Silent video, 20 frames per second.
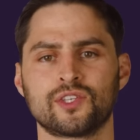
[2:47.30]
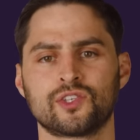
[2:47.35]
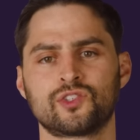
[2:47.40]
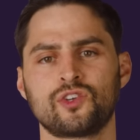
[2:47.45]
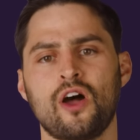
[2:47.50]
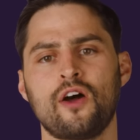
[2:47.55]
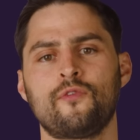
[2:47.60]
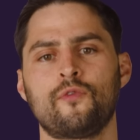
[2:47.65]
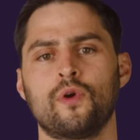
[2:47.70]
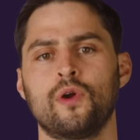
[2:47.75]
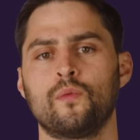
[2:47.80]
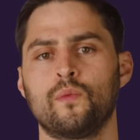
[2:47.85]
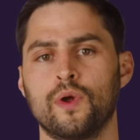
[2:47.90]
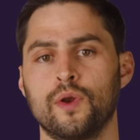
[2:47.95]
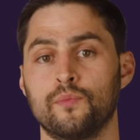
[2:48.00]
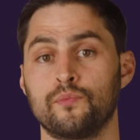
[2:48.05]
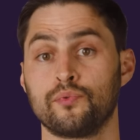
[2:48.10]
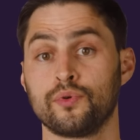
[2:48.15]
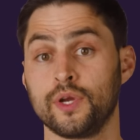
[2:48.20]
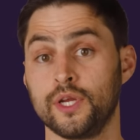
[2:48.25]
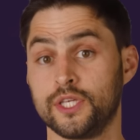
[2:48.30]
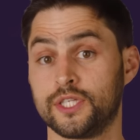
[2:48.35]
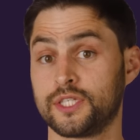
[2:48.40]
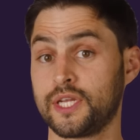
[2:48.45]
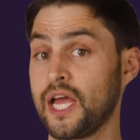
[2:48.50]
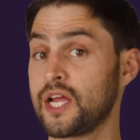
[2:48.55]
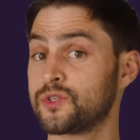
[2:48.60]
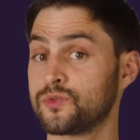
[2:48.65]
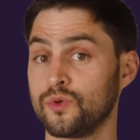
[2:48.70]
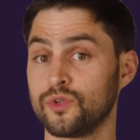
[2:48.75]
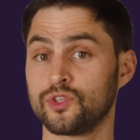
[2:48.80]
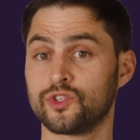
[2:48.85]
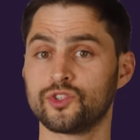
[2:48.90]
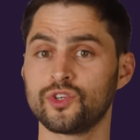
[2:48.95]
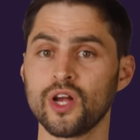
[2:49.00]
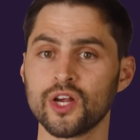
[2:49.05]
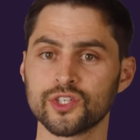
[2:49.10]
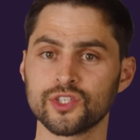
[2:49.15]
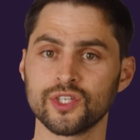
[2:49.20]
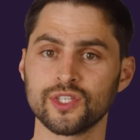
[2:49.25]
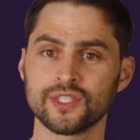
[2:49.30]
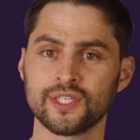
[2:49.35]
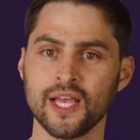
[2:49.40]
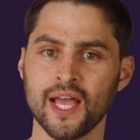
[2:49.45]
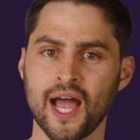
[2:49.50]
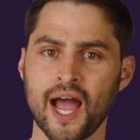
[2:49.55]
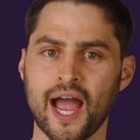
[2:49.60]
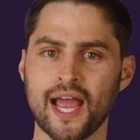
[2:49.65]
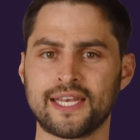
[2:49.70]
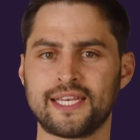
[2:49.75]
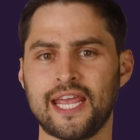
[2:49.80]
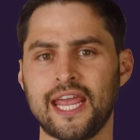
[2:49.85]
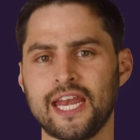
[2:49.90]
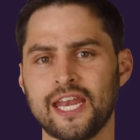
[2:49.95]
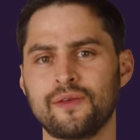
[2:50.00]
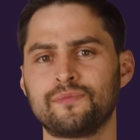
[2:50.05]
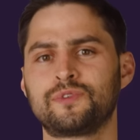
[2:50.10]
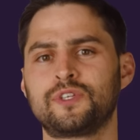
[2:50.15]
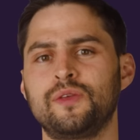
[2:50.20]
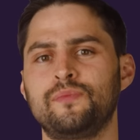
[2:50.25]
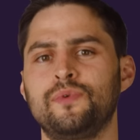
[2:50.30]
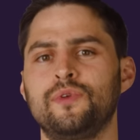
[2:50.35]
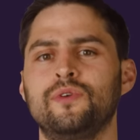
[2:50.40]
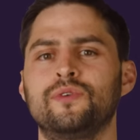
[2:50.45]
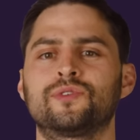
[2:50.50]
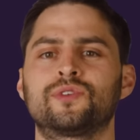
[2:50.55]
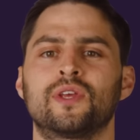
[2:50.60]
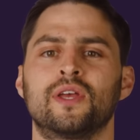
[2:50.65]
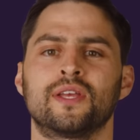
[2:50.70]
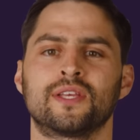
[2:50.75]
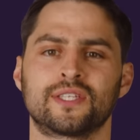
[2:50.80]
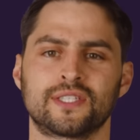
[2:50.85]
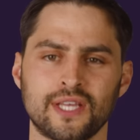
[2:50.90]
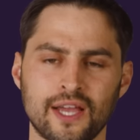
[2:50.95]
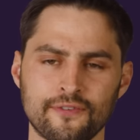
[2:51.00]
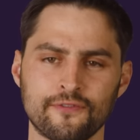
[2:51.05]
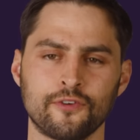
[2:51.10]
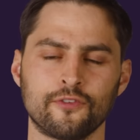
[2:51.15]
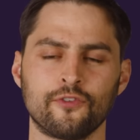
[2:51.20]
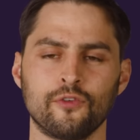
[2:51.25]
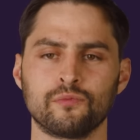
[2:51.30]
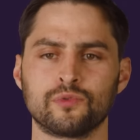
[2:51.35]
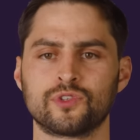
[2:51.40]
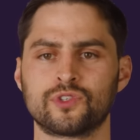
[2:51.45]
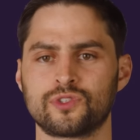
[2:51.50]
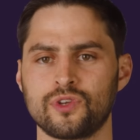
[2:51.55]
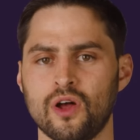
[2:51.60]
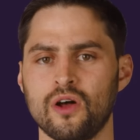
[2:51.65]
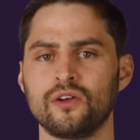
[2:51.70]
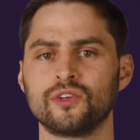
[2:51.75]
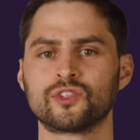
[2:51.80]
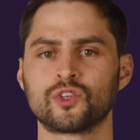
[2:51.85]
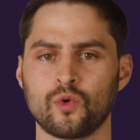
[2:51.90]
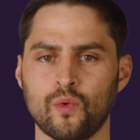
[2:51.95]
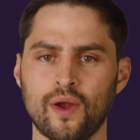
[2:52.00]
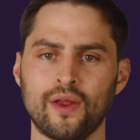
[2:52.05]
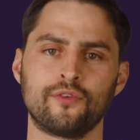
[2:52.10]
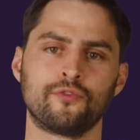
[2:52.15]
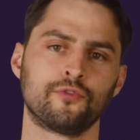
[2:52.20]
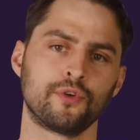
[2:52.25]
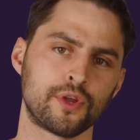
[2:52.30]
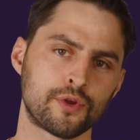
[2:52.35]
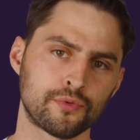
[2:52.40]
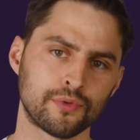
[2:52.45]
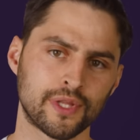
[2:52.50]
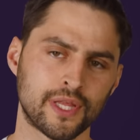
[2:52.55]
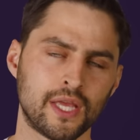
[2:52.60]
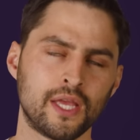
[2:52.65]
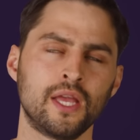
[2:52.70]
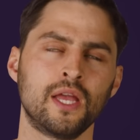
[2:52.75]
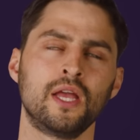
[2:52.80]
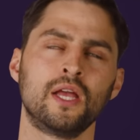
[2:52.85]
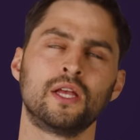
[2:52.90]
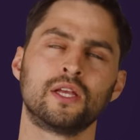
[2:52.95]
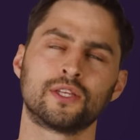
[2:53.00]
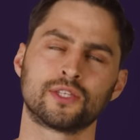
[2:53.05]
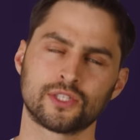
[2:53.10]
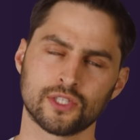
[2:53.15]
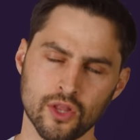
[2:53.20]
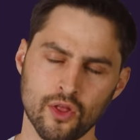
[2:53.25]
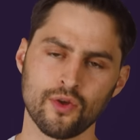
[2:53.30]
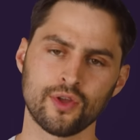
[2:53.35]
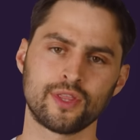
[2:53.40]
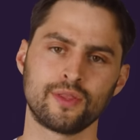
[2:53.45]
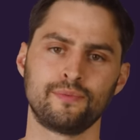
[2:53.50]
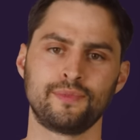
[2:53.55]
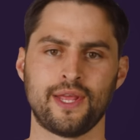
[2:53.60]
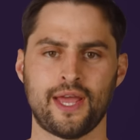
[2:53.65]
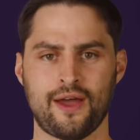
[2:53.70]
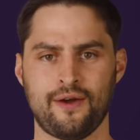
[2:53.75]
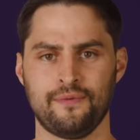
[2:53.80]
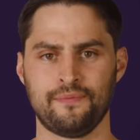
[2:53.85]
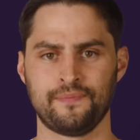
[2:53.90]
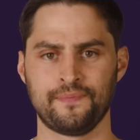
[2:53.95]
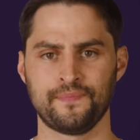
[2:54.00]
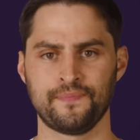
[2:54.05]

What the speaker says: the software would pre-schedule instructions, Itanium CPUs suffer from stalls quite frequently, slowing them down.